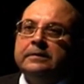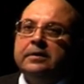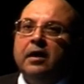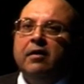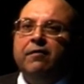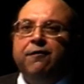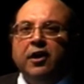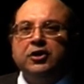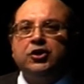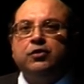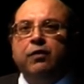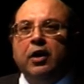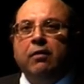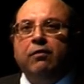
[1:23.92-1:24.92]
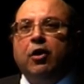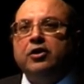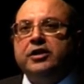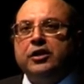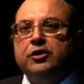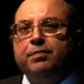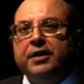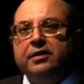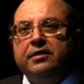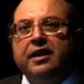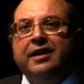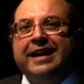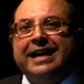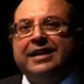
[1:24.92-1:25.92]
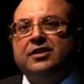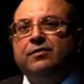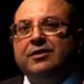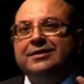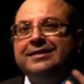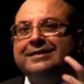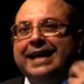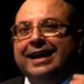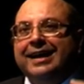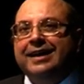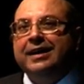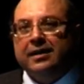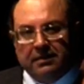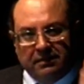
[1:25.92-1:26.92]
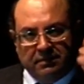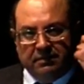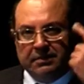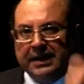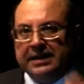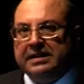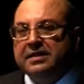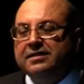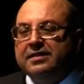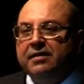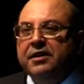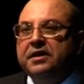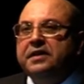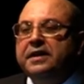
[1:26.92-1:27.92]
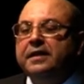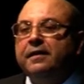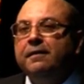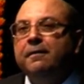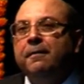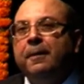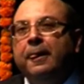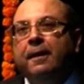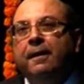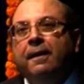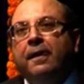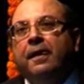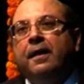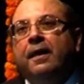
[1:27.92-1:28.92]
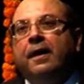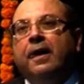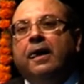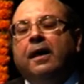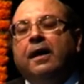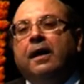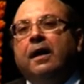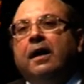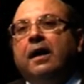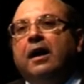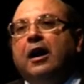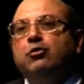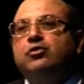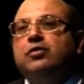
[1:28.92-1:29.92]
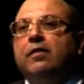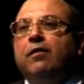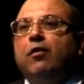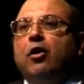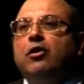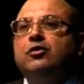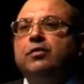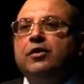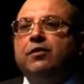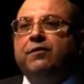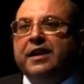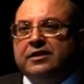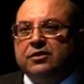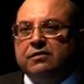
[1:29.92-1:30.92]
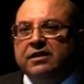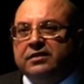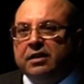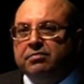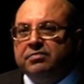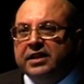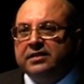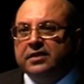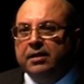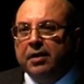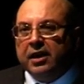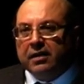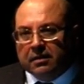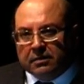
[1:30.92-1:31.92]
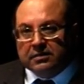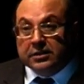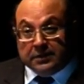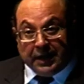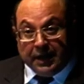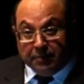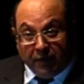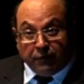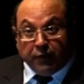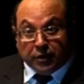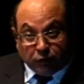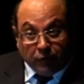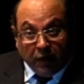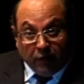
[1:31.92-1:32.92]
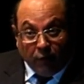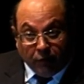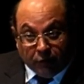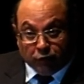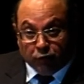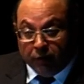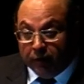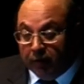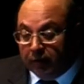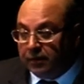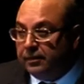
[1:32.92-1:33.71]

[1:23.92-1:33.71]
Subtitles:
A First World War judgment in Rex versus Halliday, 1917. House of Lords was faced with something similar. This time the First World War was going on.